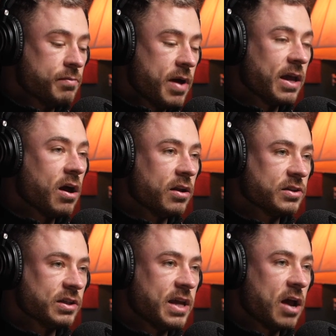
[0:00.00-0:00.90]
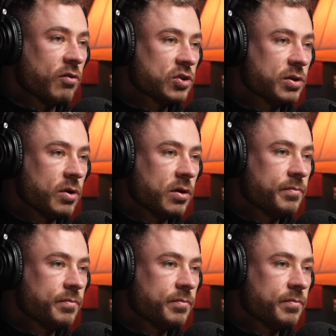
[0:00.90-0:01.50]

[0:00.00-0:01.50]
many holidays as I can over somewhere.